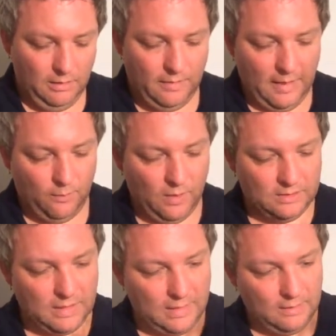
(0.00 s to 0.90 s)
That
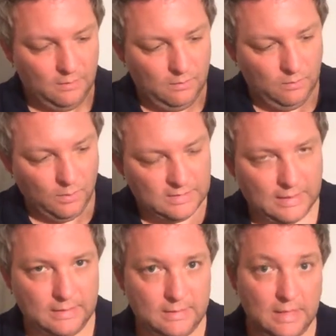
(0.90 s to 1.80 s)
once I
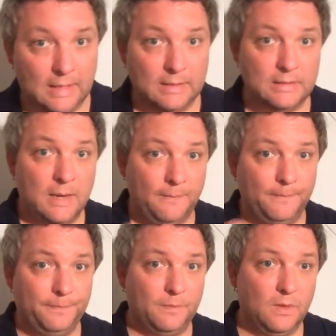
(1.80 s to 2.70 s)
take a sip,
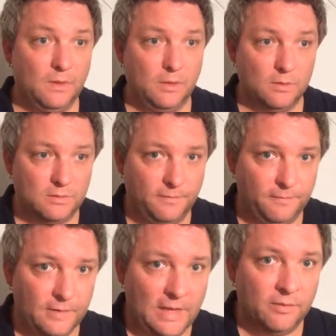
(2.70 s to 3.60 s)
those
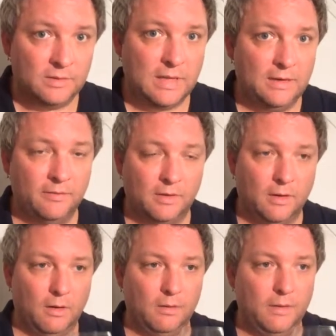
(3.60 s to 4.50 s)
flavors kind of
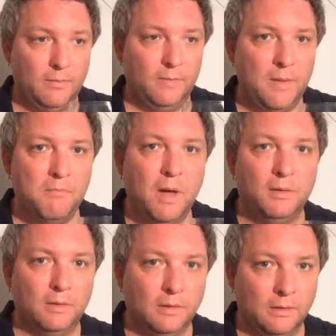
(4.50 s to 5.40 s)
they
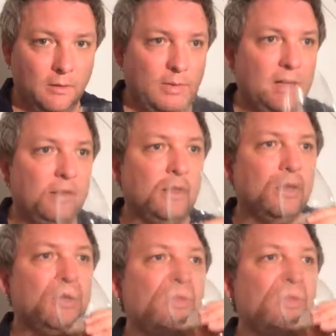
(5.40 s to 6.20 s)
muddle a little bit, I think.